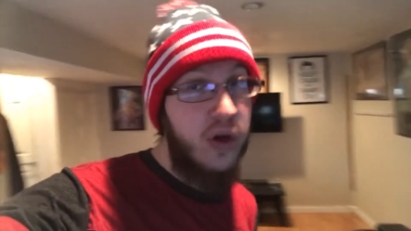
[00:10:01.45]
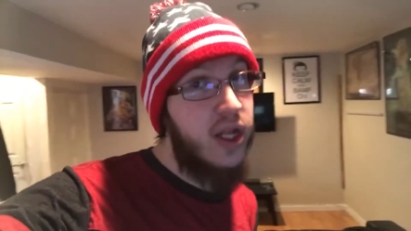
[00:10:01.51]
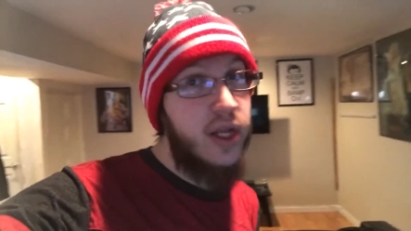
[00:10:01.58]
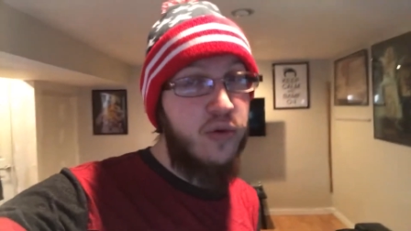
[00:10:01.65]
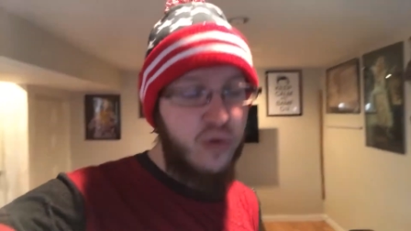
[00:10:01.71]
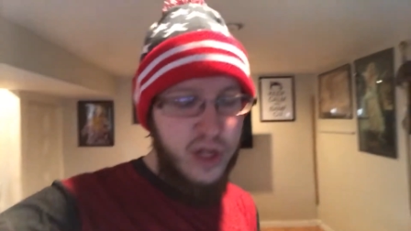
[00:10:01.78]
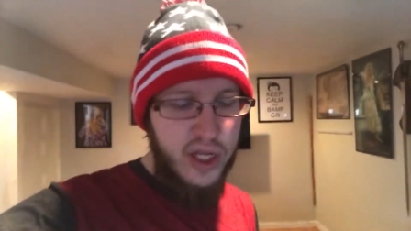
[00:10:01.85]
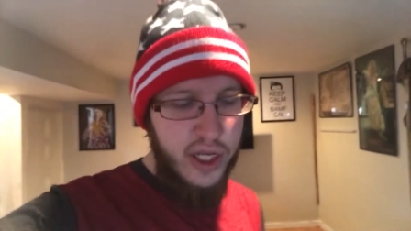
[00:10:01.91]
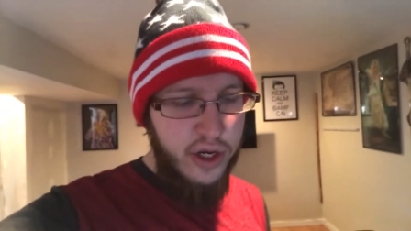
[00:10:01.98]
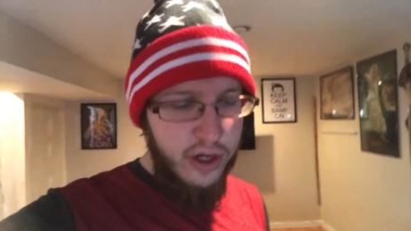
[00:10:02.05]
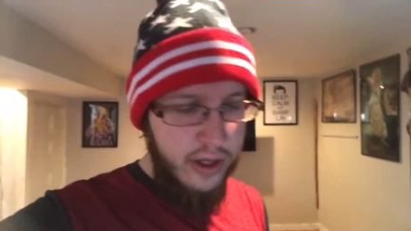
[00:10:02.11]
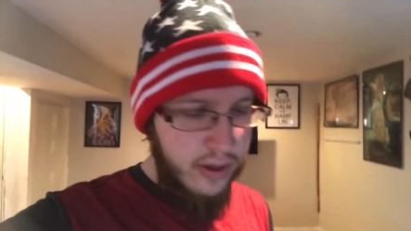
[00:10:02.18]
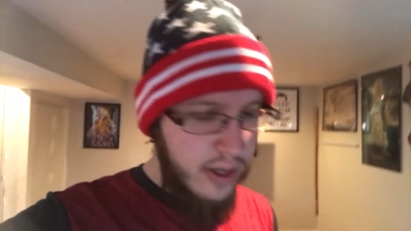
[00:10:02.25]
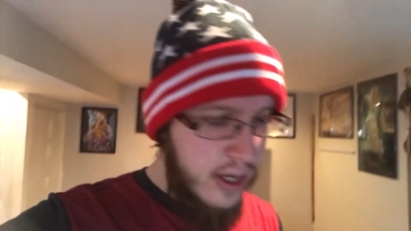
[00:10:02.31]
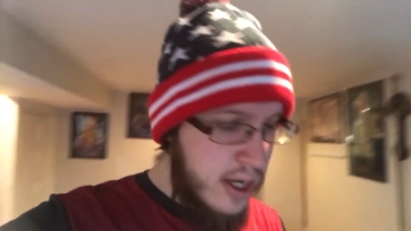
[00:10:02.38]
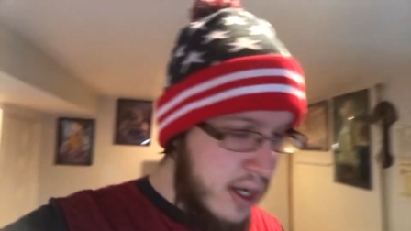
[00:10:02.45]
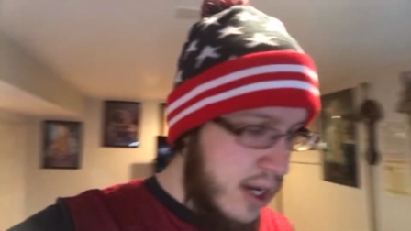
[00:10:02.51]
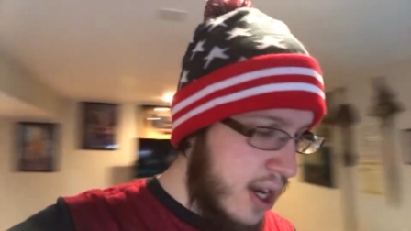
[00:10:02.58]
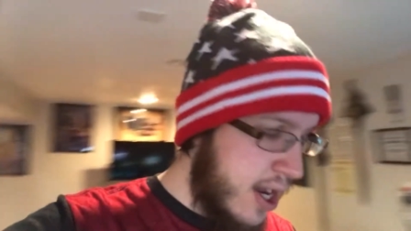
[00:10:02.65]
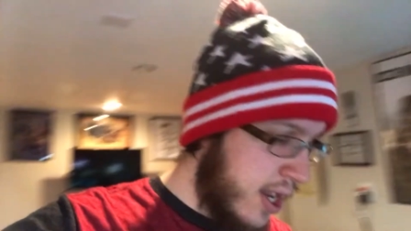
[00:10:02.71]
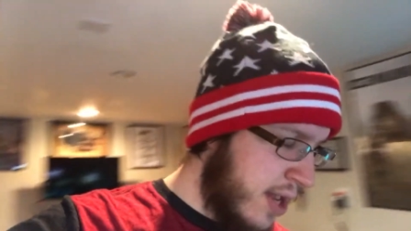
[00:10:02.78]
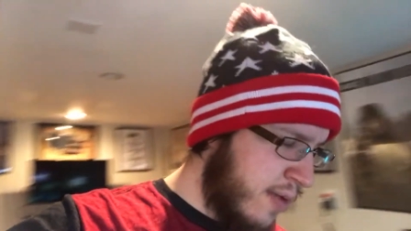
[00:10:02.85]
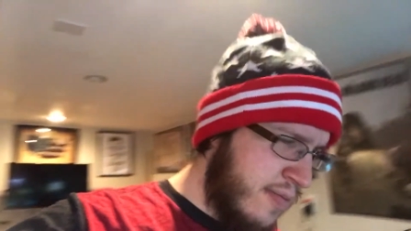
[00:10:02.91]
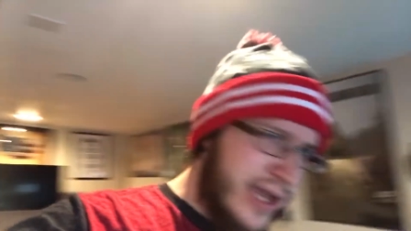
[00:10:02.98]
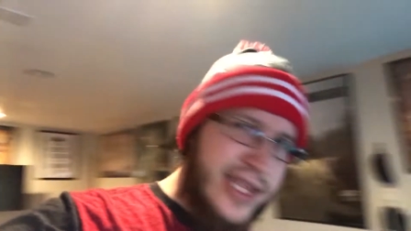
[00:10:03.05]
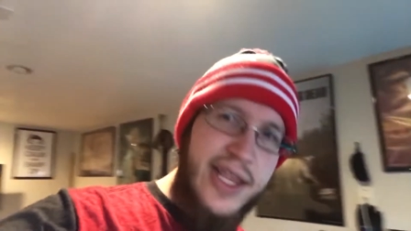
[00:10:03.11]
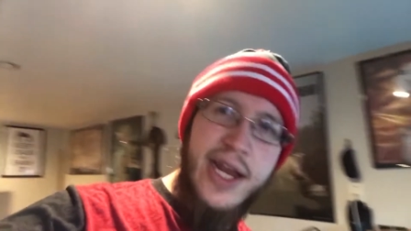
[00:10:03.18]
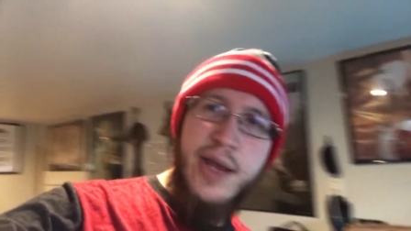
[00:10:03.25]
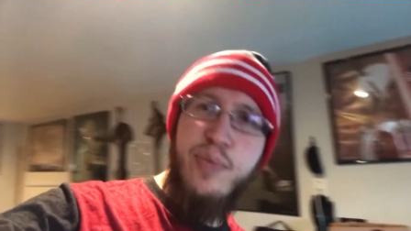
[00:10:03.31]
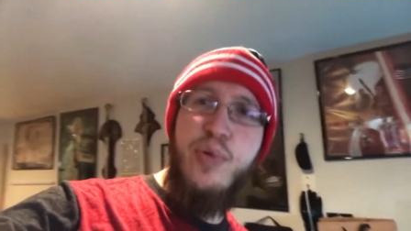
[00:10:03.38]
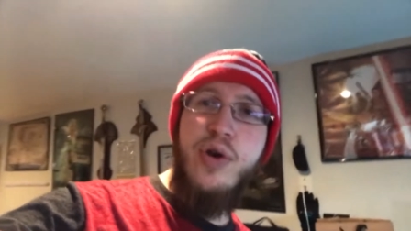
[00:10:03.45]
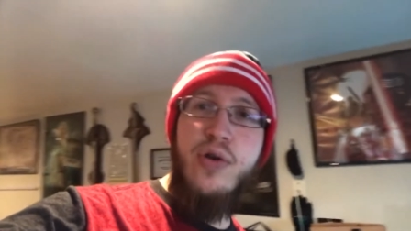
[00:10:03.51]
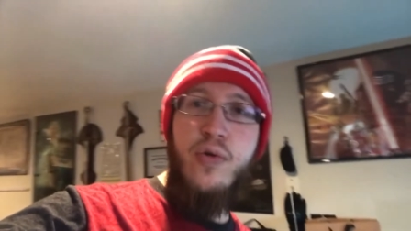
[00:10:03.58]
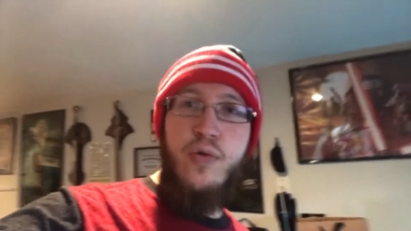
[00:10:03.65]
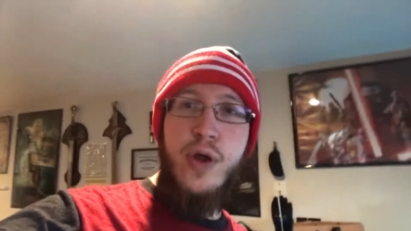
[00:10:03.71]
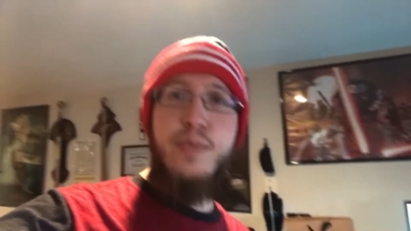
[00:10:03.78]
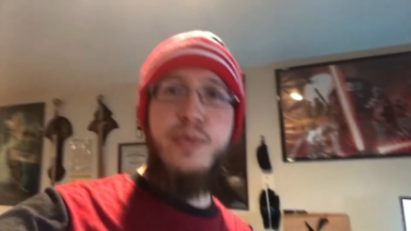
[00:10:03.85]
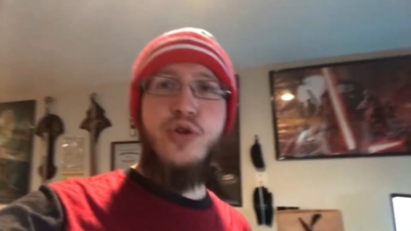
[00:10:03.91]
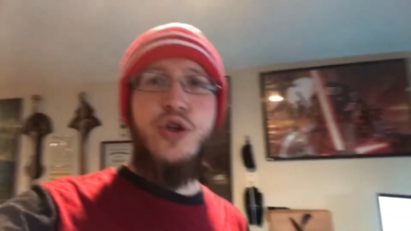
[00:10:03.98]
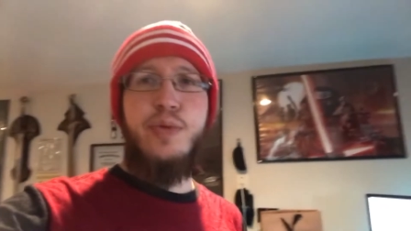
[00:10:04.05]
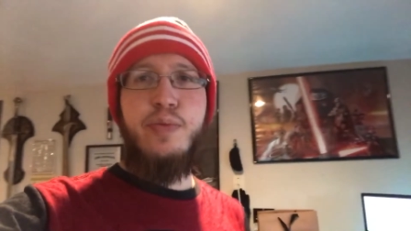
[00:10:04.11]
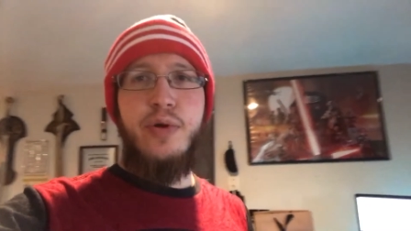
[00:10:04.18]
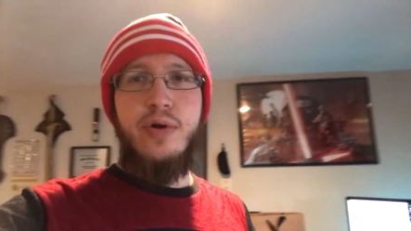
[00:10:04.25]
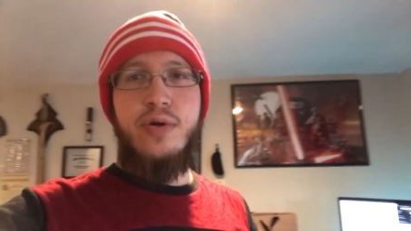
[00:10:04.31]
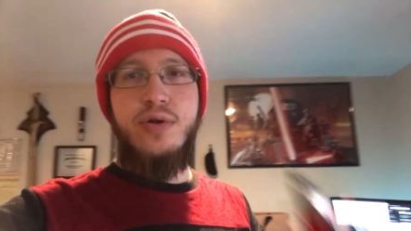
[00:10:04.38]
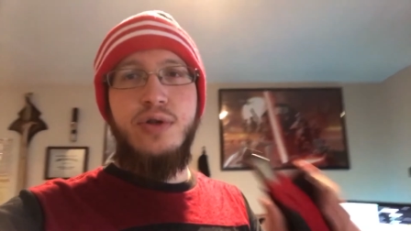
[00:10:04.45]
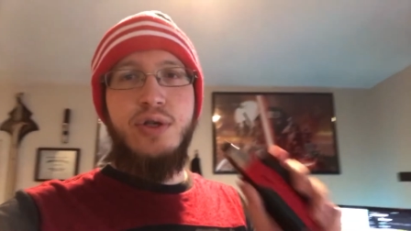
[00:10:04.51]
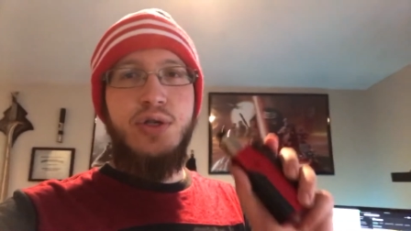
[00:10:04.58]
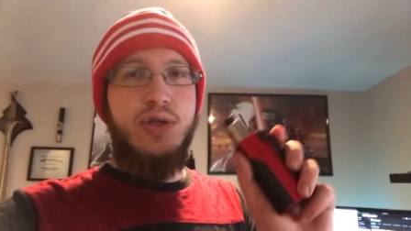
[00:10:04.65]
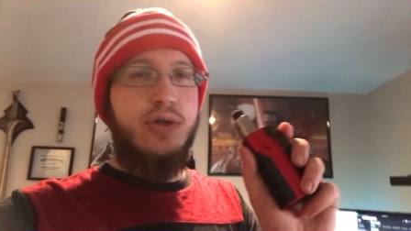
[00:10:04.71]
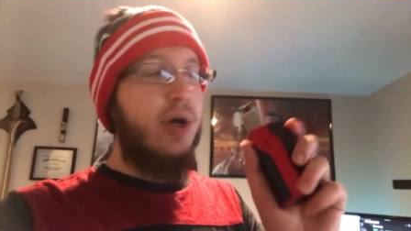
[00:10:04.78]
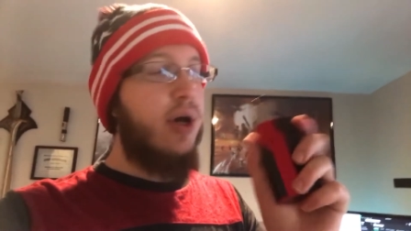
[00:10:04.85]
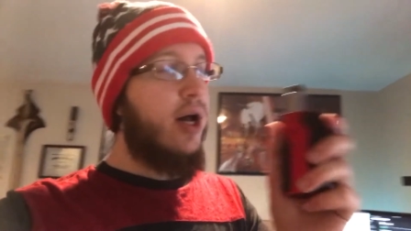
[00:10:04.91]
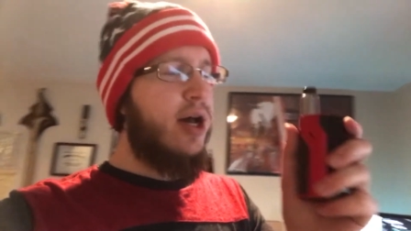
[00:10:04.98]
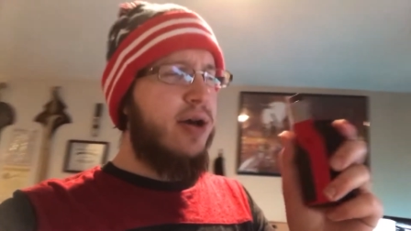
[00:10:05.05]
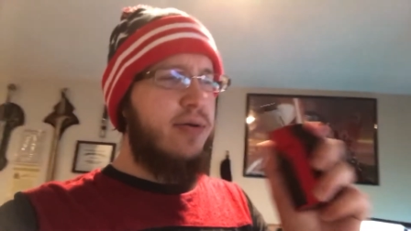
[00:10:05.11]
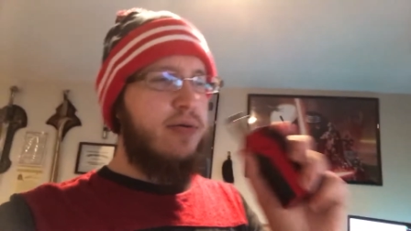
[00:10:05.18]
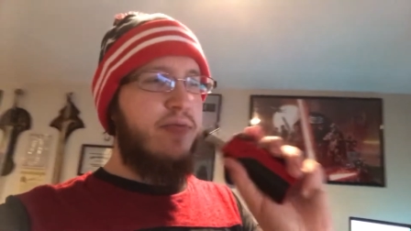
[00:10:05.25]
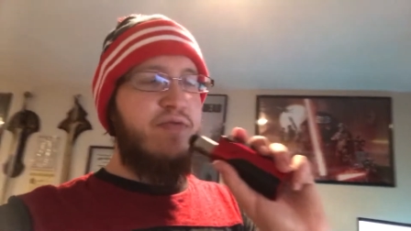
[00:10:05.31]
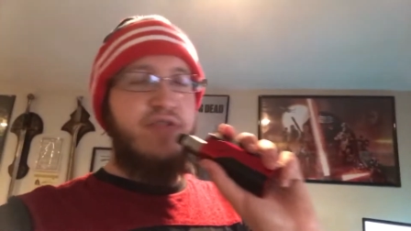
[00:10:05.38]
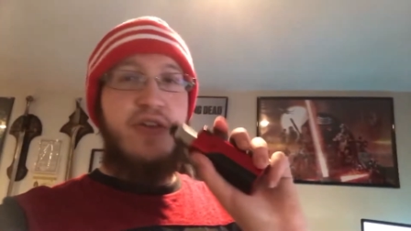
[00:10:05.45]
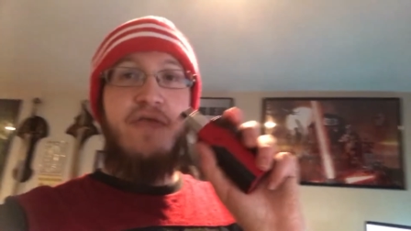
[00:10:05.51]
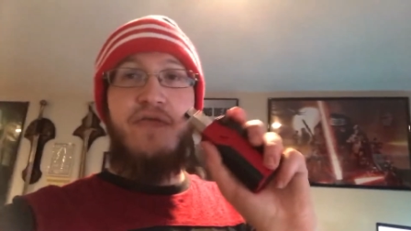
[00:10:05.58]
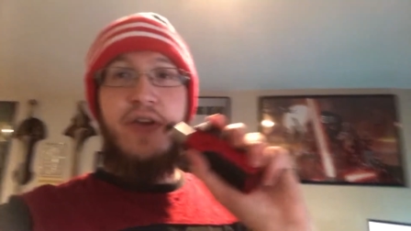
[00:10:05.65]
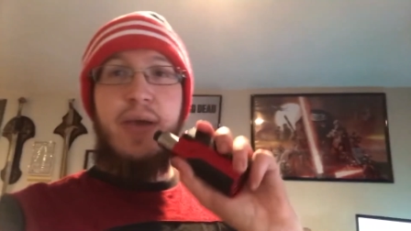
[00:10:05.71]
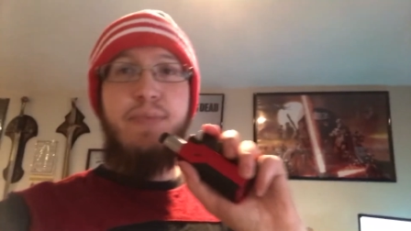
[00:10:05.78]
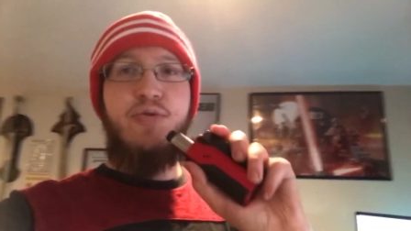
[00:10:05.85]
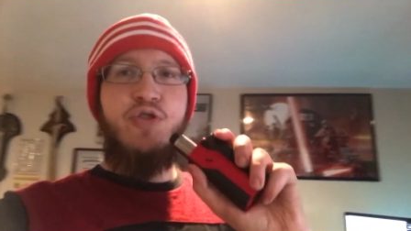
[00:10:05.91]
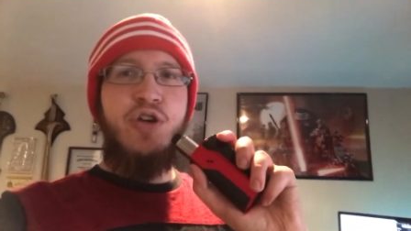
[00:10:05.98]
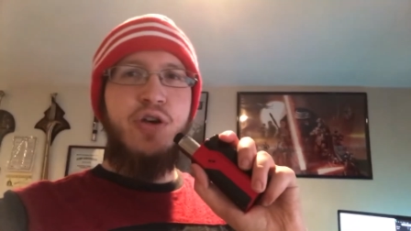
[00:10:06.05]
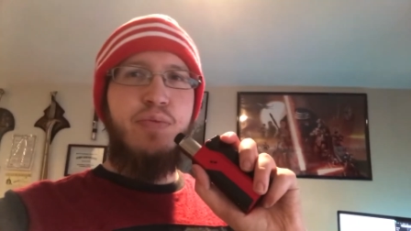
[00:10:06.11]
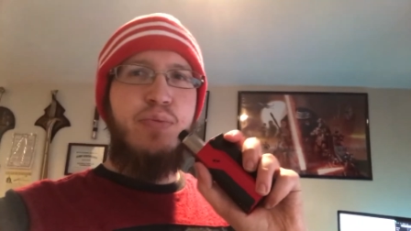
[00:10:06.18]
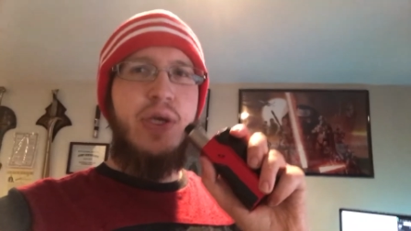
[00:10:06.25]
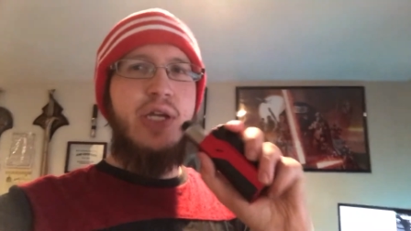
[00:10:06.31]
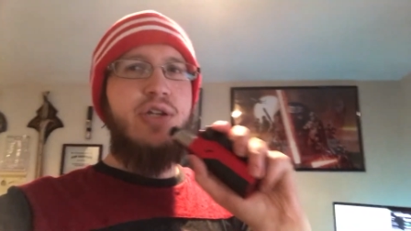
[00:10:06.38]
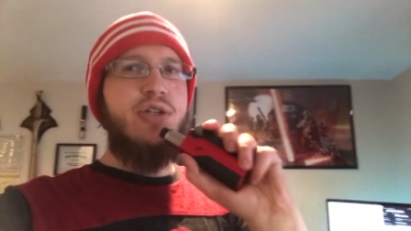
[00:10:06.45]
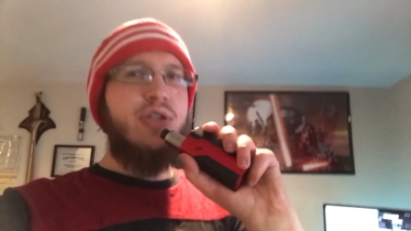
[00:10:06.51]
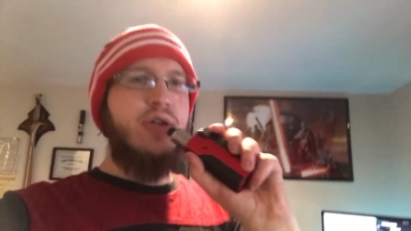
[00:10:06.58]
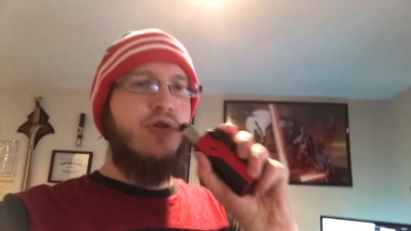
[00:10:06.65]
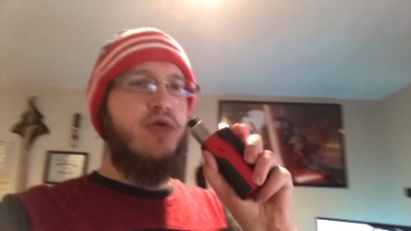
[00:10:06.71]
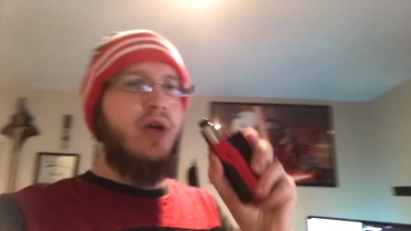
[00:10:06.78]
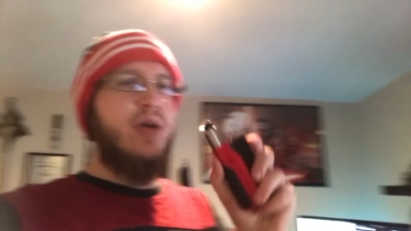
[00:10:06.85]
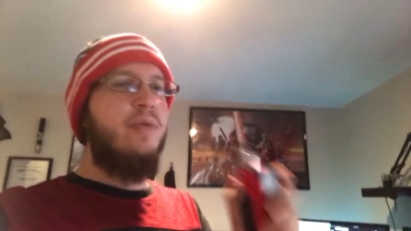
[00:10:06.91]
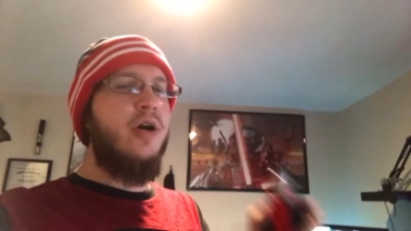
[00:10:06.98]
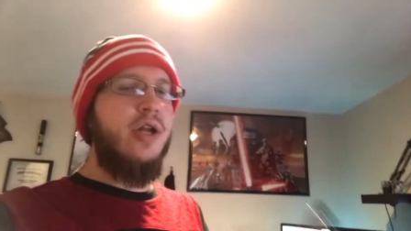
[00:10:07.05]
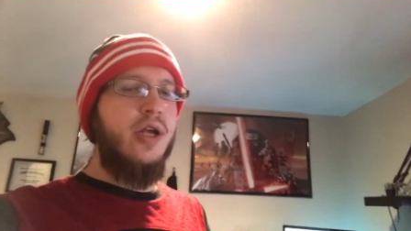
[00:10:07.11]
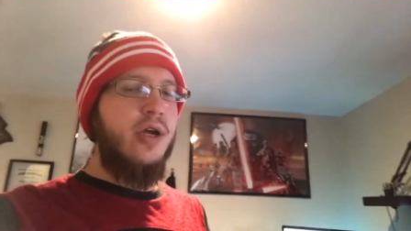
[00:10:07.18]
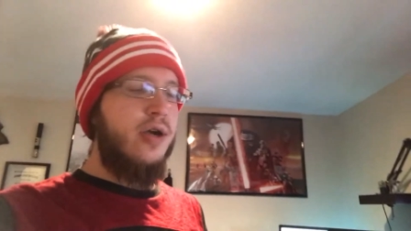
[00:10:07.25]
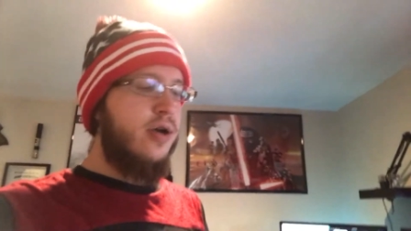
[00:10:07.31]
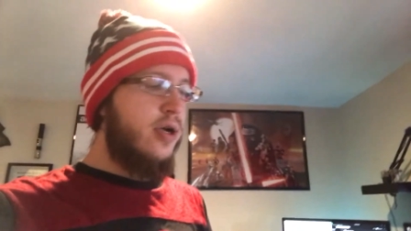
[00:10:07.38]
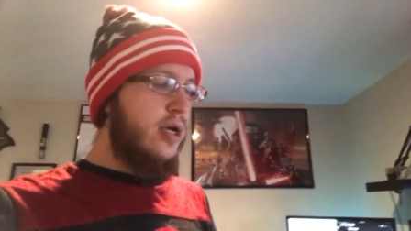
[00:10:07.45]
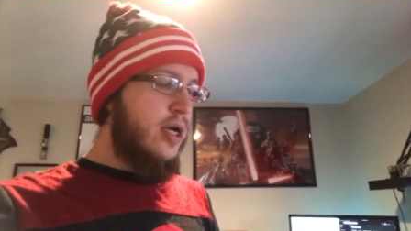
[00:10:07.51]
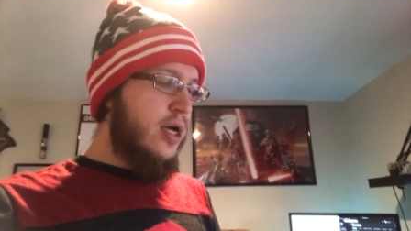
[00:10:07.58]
Really, really good. Um, and then I put Rip Trippers, uh, the Vape Trick Peaches and Cream on here.